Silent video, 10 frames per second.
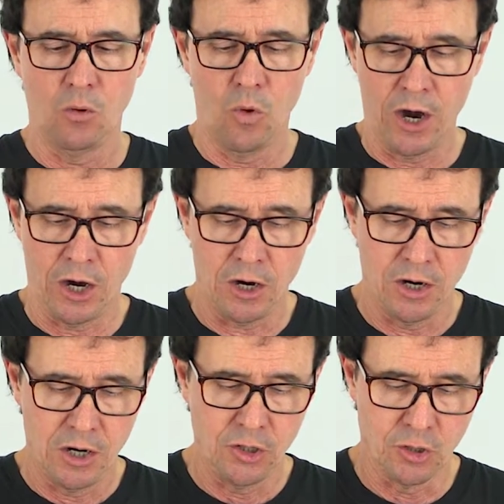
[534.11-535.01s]

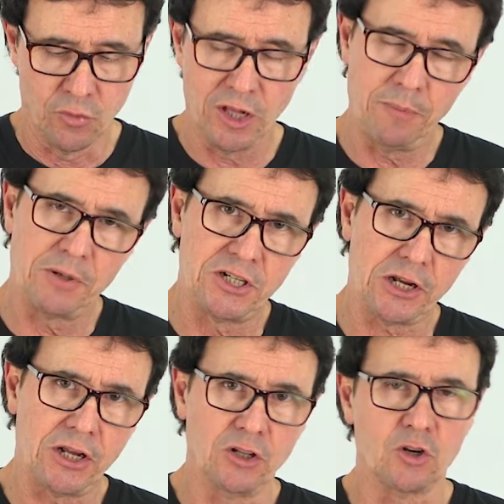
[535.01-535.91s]
where you're really
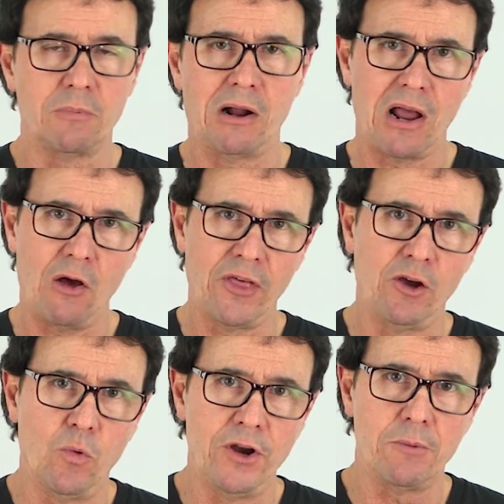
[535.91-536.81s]
particular about how they
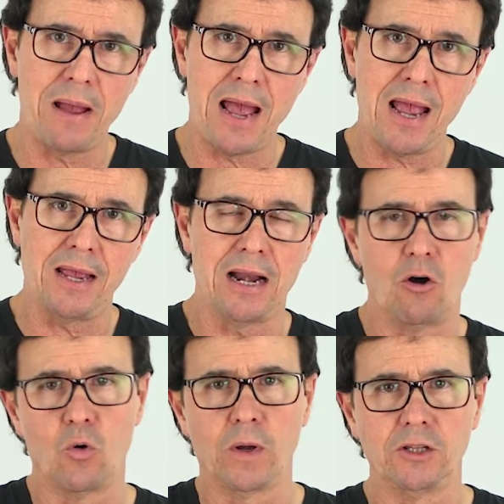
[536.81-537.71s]
go in your bag and
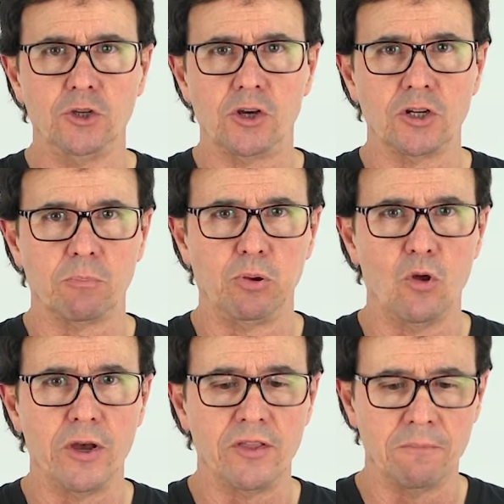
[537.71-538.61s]
how quickly you can
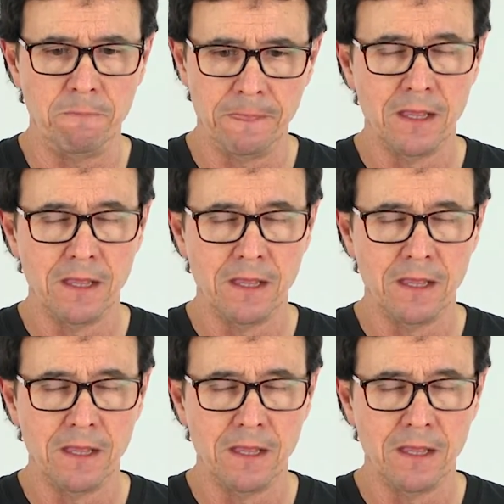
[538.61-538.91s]
deploy them,